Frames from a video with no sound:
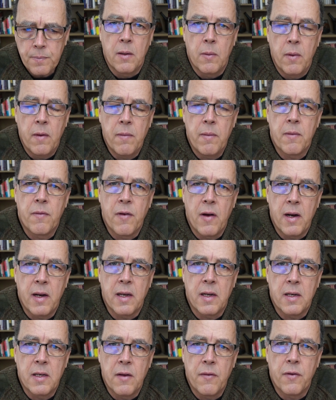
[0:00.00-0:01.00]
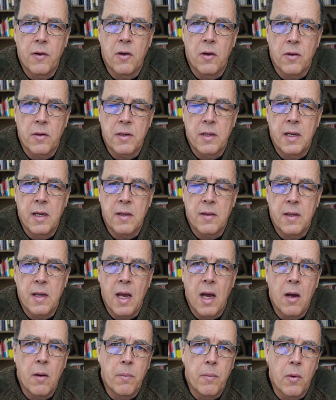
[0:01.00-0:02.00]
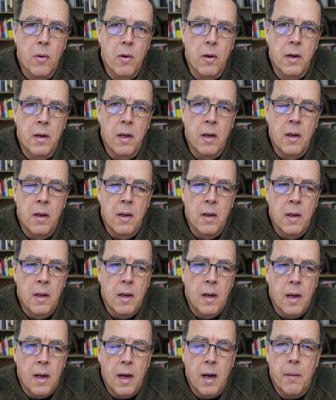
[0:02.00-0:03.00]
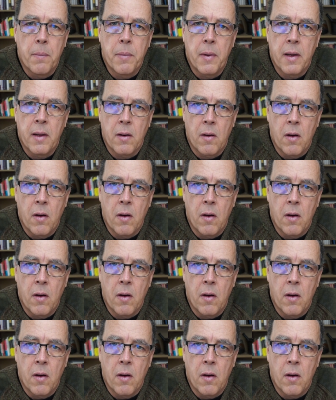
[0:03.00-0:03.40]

we've been finding it difficult to get the outboard up and